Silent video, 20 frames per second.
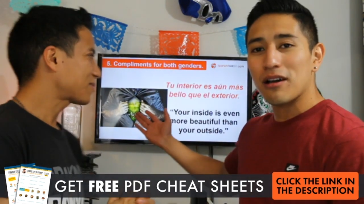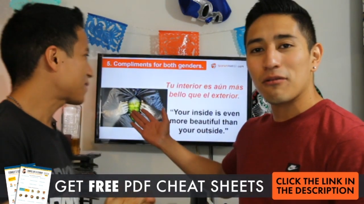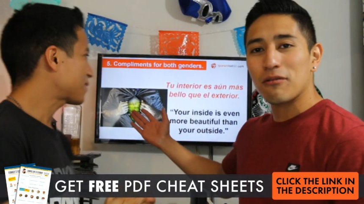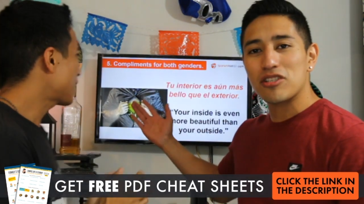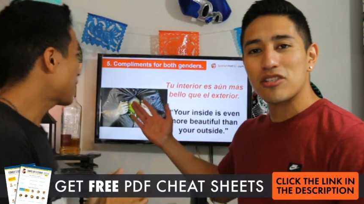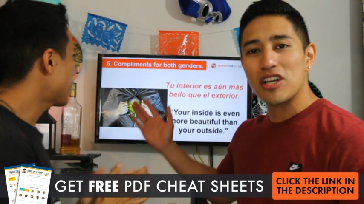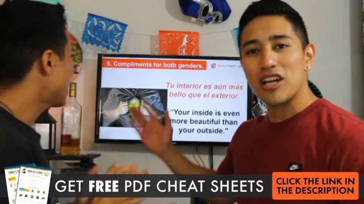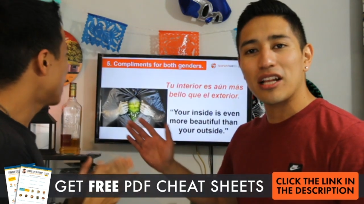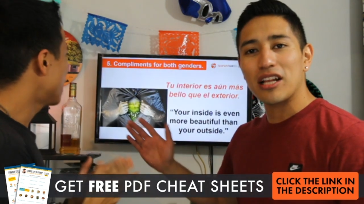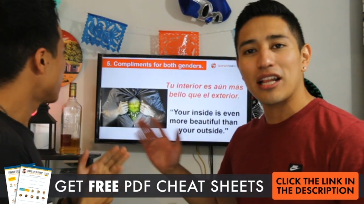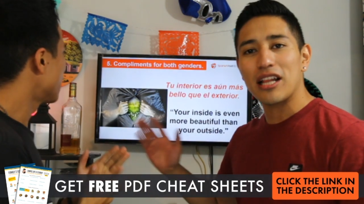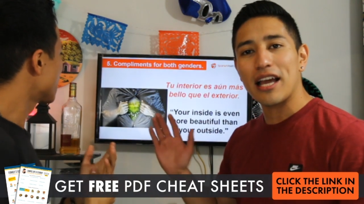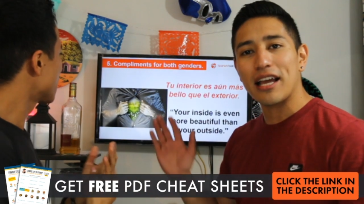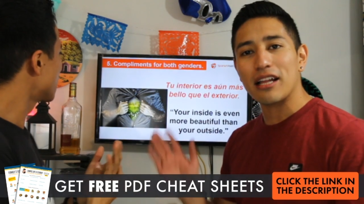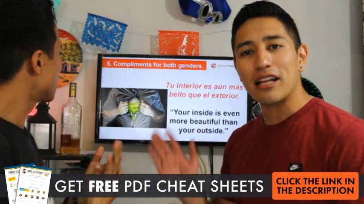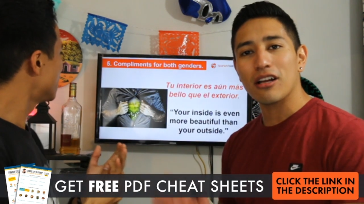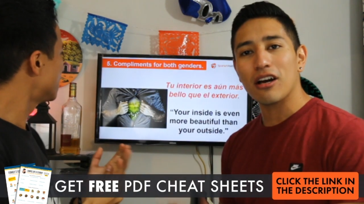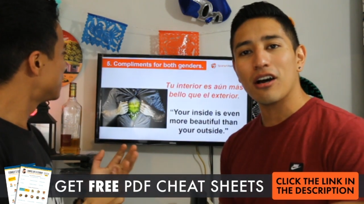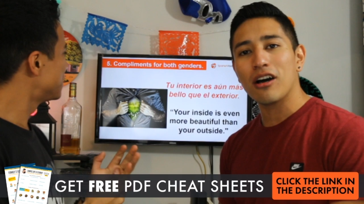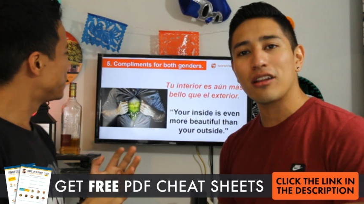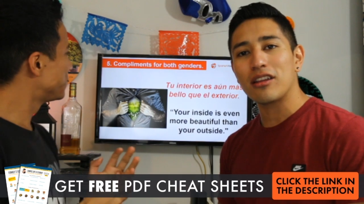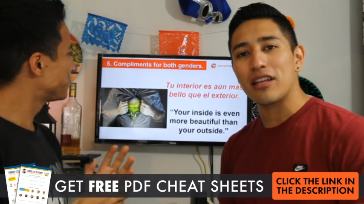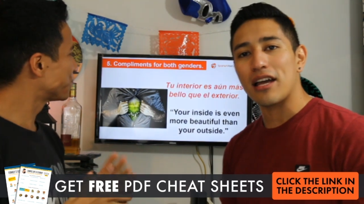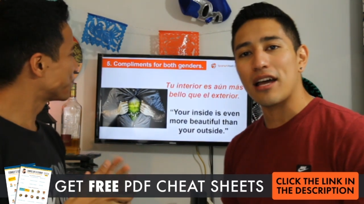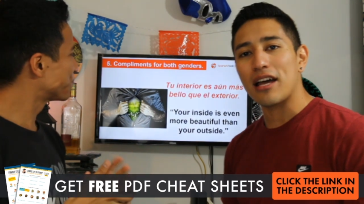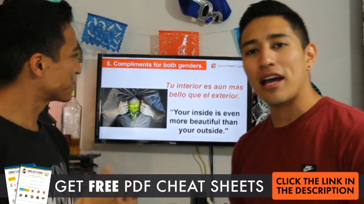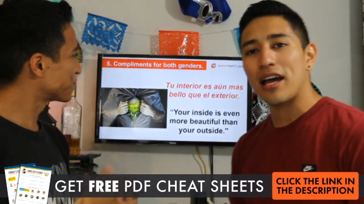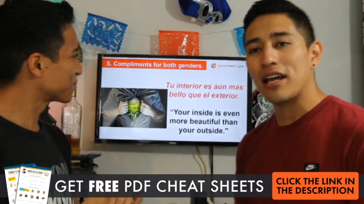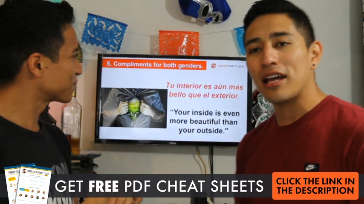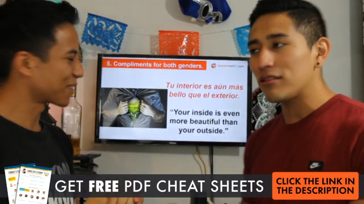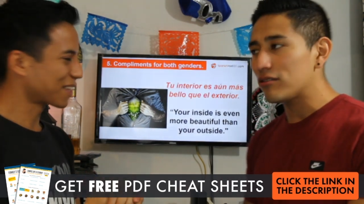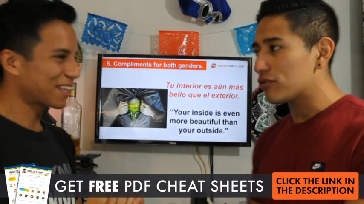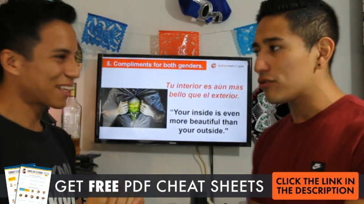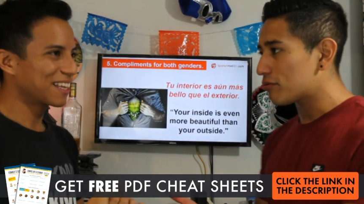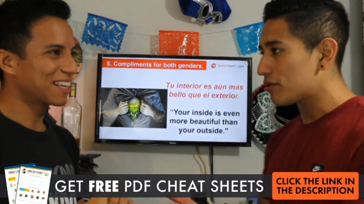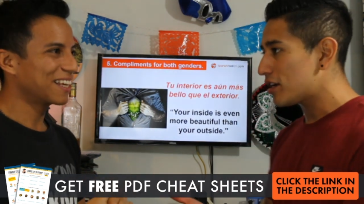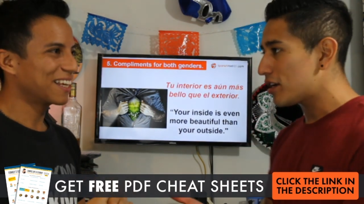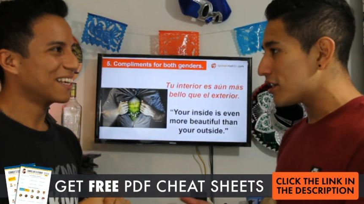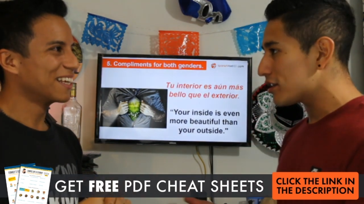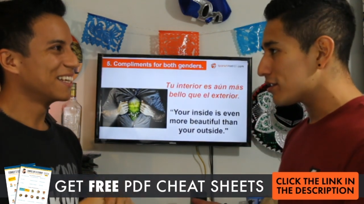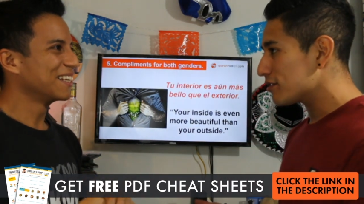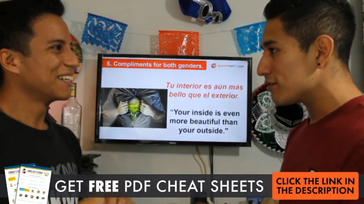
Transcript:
Speaker 1: which I like a lot. And you read it?